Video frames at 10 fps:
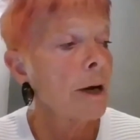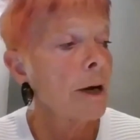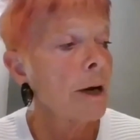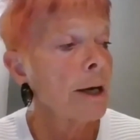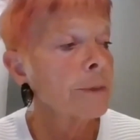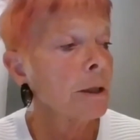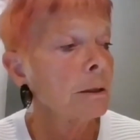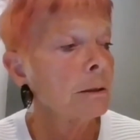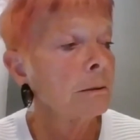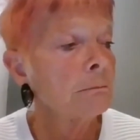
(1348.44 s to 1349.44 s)
raped
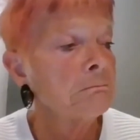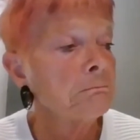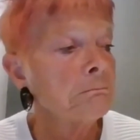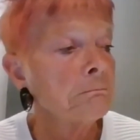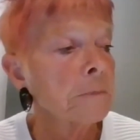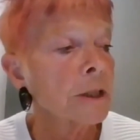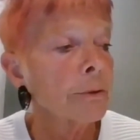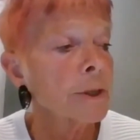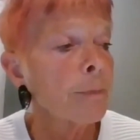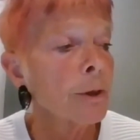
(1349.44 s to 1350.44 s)
her.
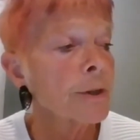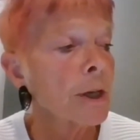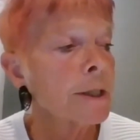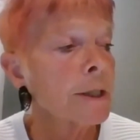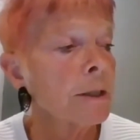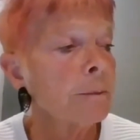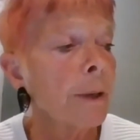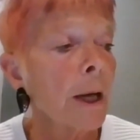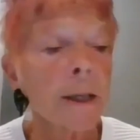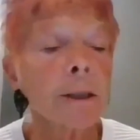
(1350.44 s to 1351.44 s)
So I suppose I did,
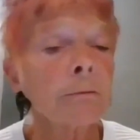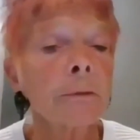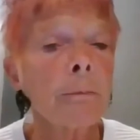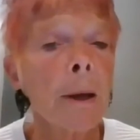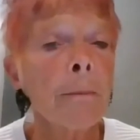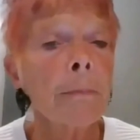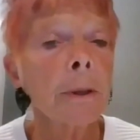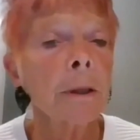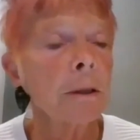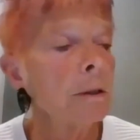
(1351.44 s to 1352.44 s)
but I don't
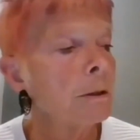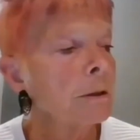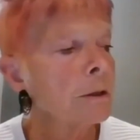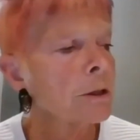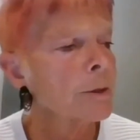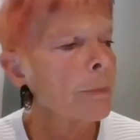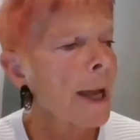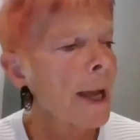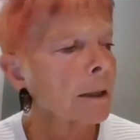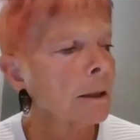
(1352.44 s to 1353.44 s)
remember. Just
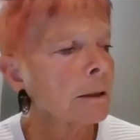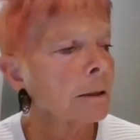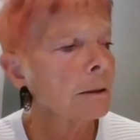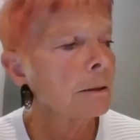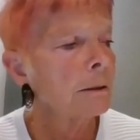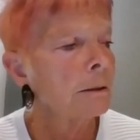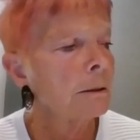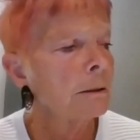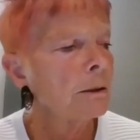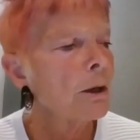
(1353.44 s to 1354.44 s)
blank.
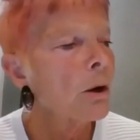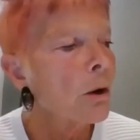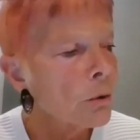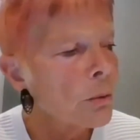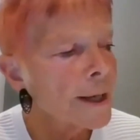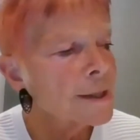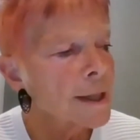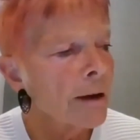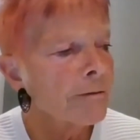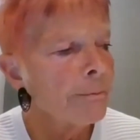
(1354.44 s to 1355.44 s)
Always
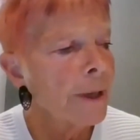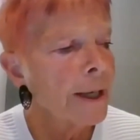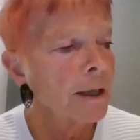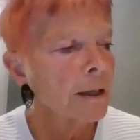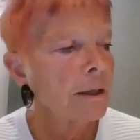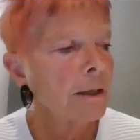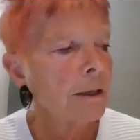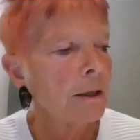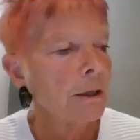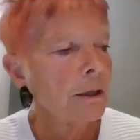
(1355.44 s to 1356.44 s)
loved me.
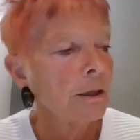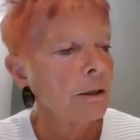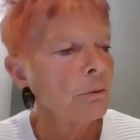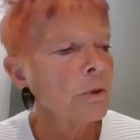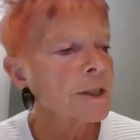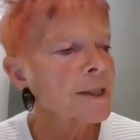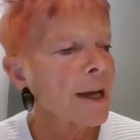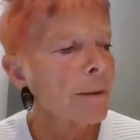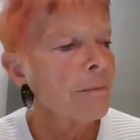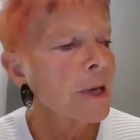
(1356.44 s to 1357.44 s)
What does that
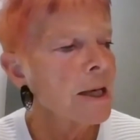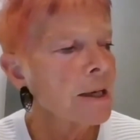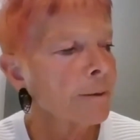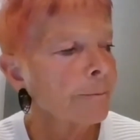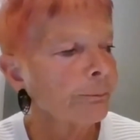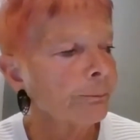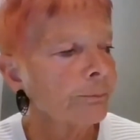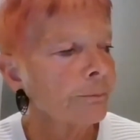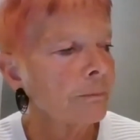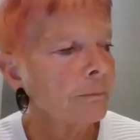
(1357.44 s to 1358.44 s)
mean?
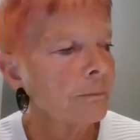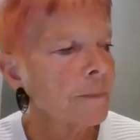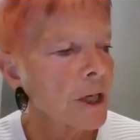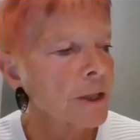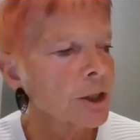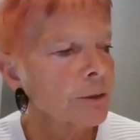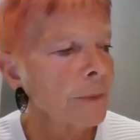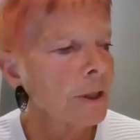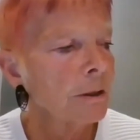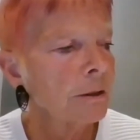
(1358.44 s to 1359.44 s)
Touched
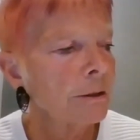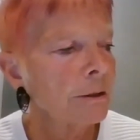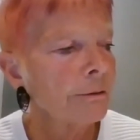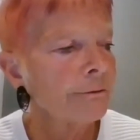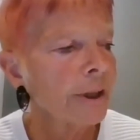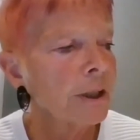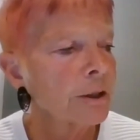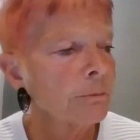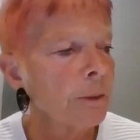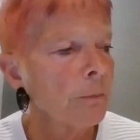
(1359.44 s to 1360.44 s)
me,
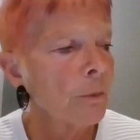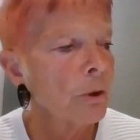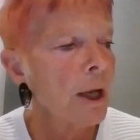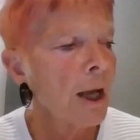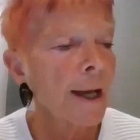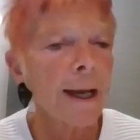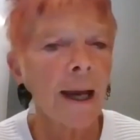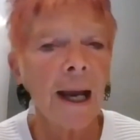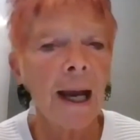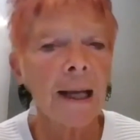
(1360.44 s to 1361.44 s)
fingered me more like,
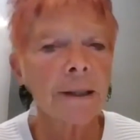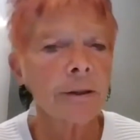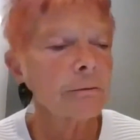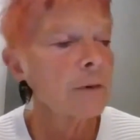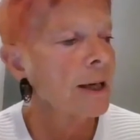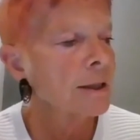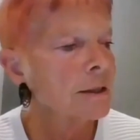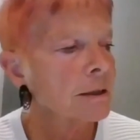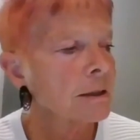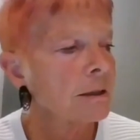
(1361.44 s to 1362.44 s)
and the
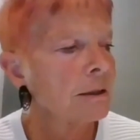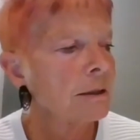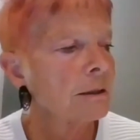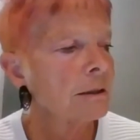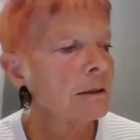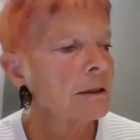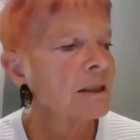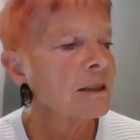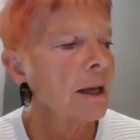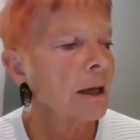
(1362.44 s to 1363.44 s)
rest. Sick.